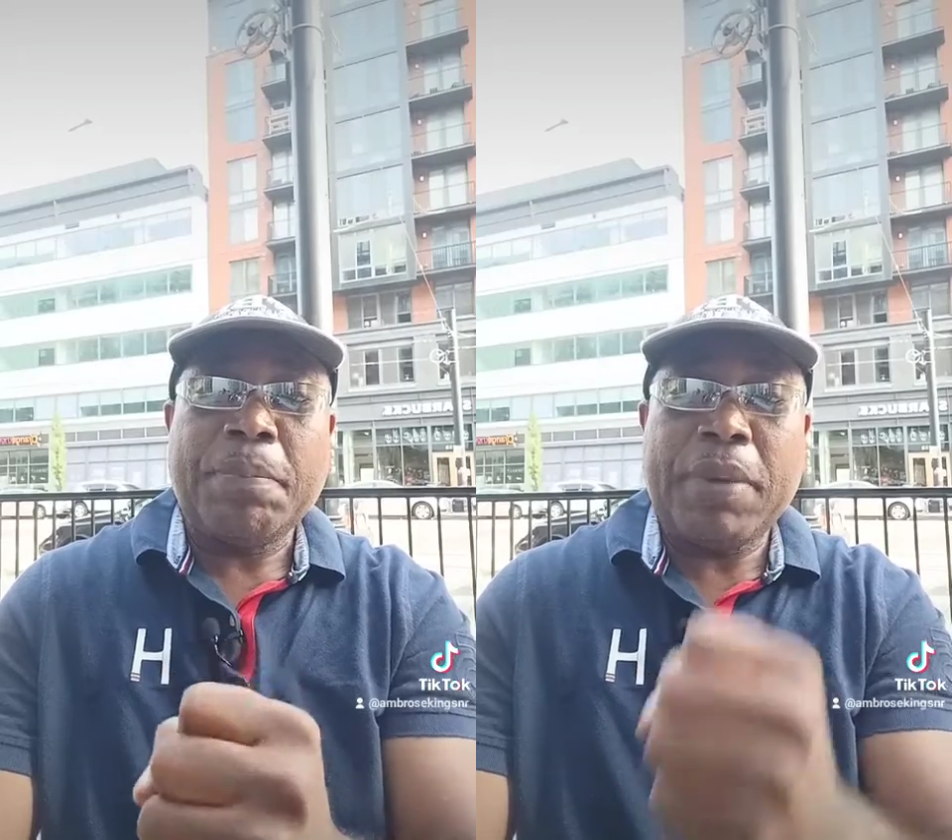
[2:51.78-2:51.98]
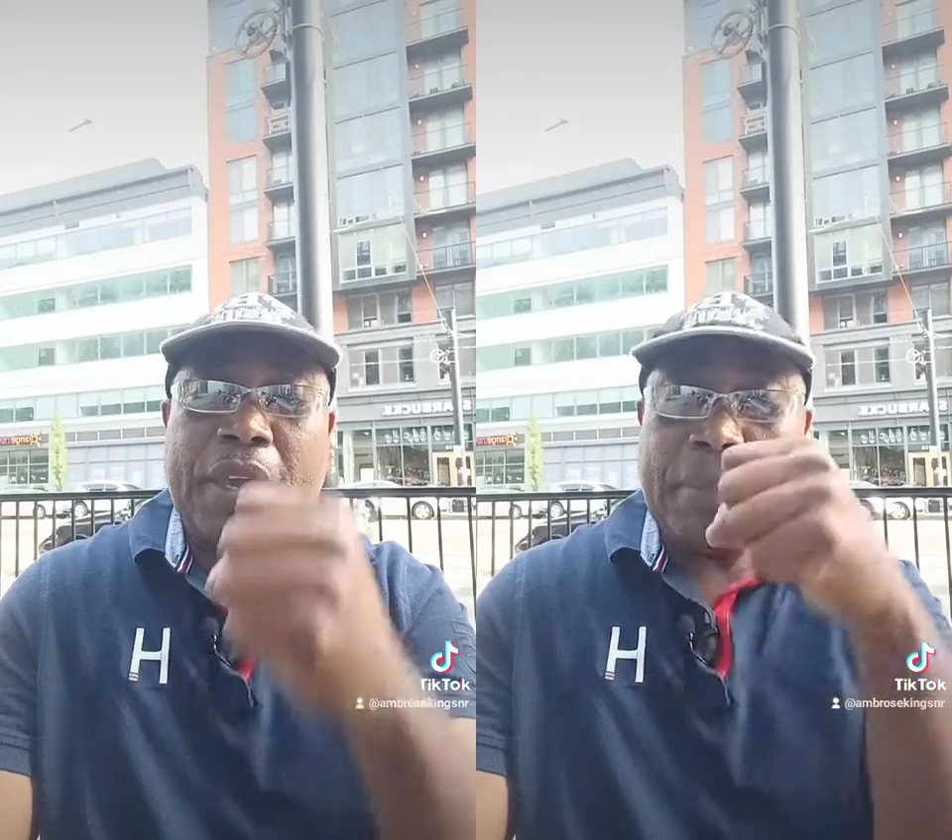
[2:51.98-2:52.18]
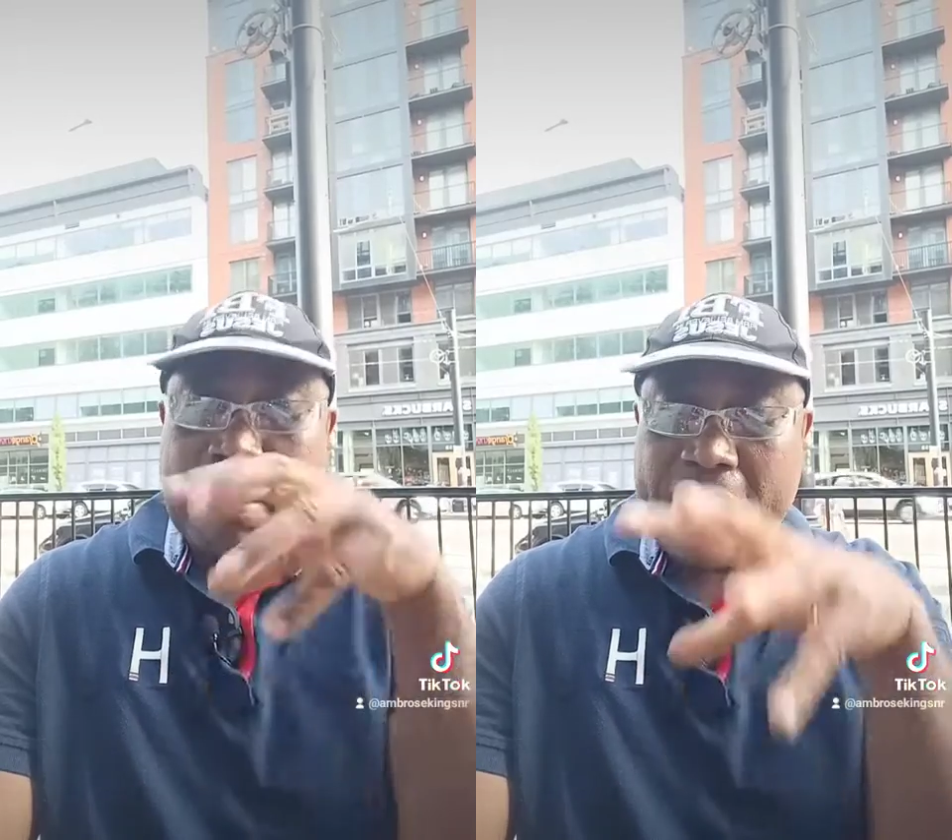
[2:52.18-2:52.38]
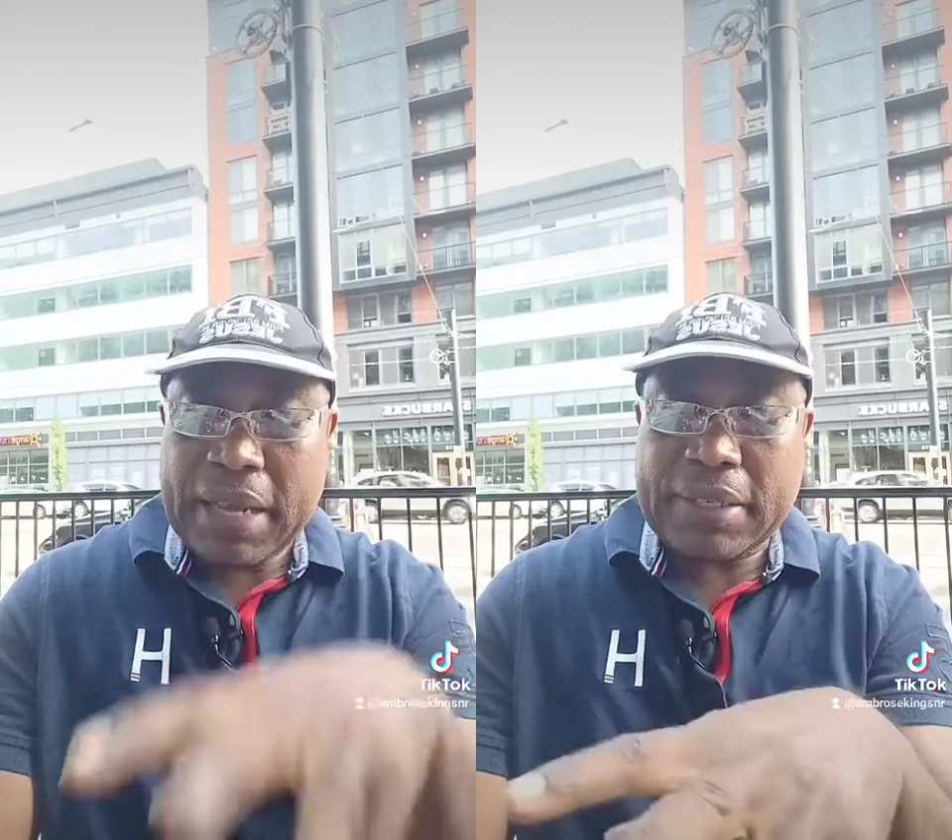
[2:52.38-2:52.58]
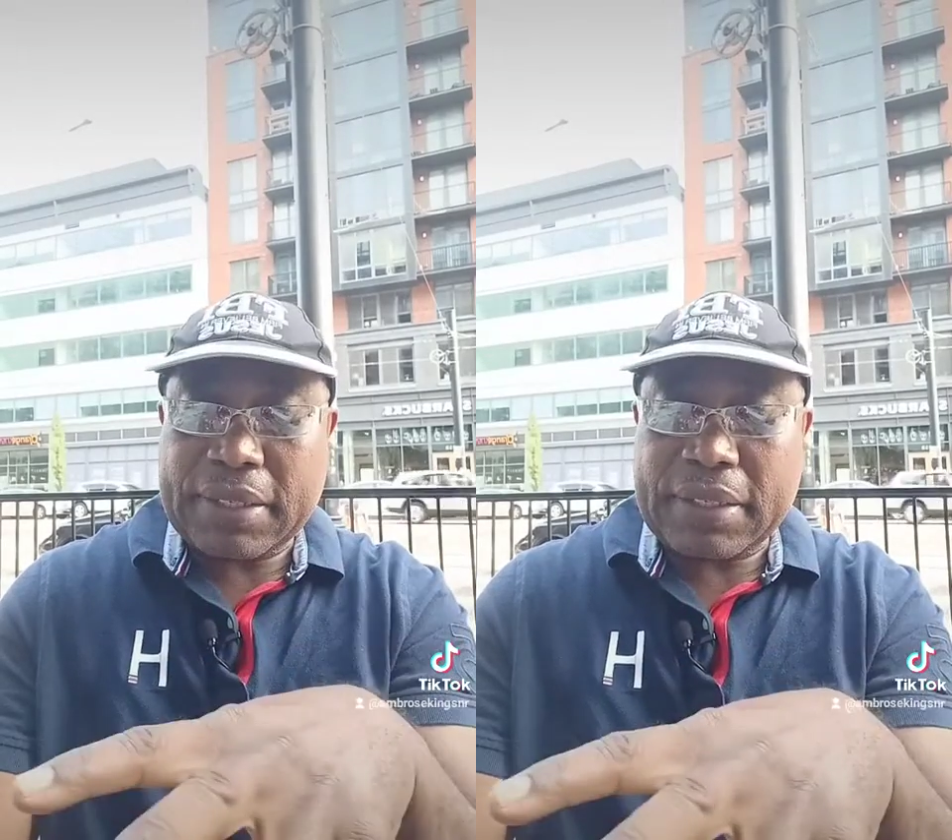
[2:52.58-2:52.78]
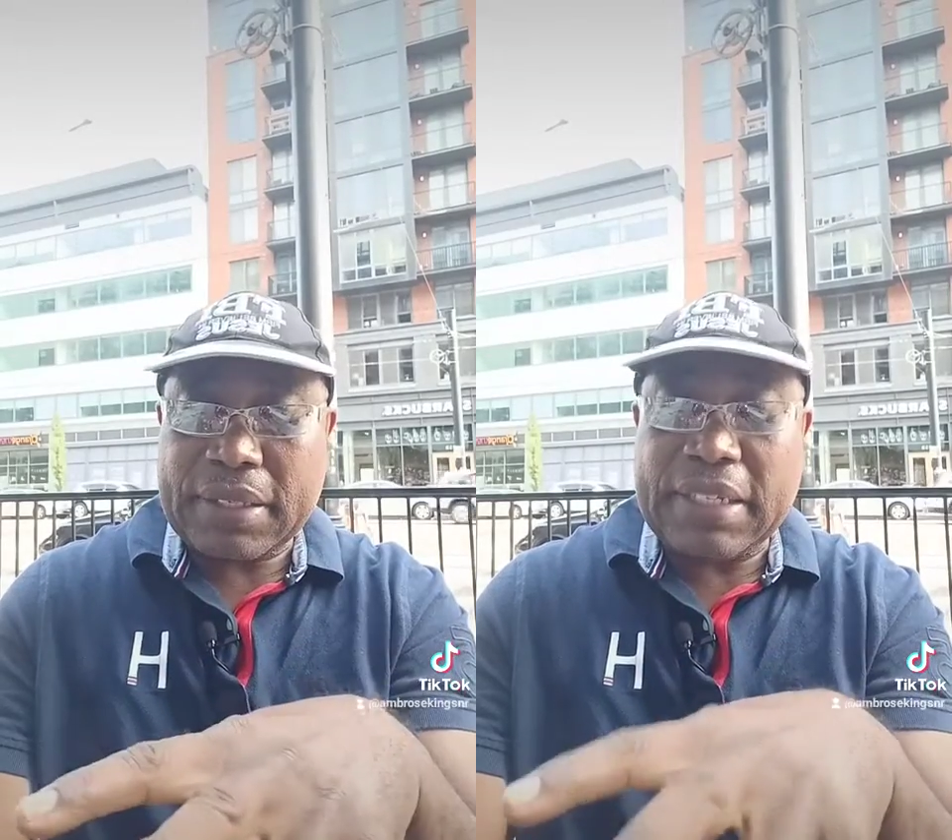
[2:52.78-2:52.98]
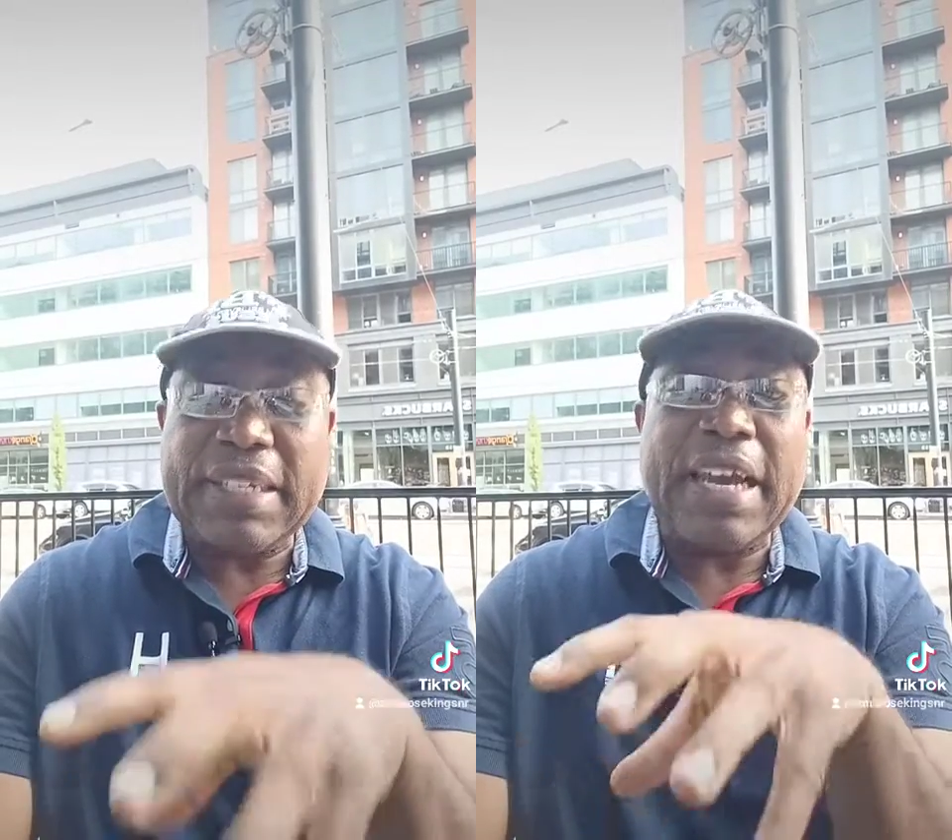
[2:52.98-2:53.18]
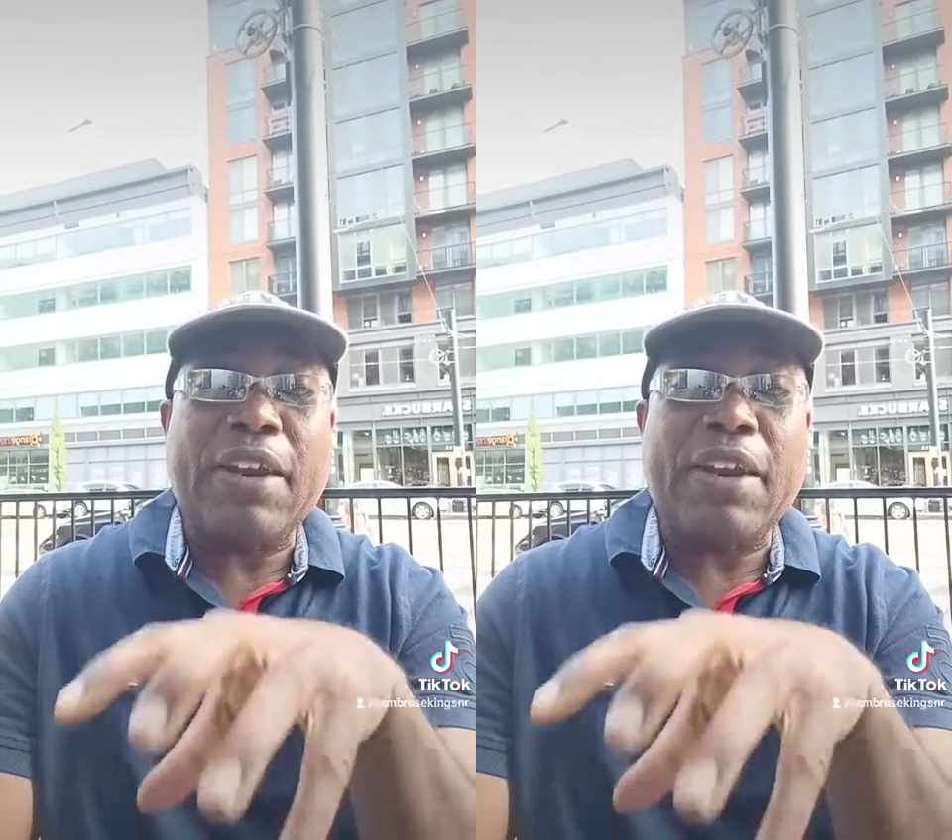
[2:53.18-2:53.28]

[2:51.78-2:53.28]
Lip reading: be immersed in the